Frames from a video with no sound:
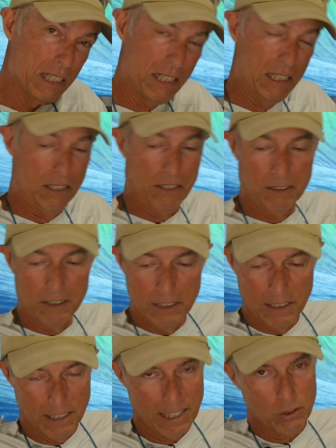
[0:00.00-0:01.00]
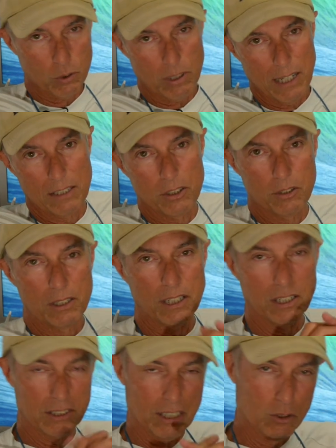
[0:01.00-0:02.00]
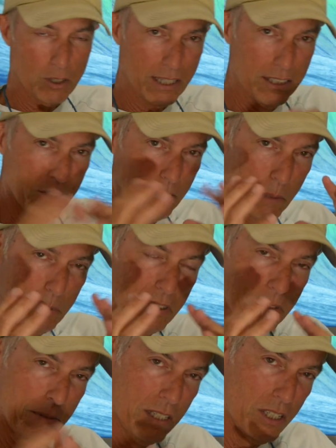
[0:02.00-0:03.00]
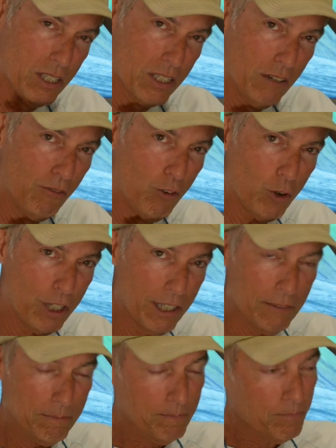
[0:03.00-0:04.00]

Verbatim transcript: there. And that's what I do here is I try to interpret some of this stuff for you.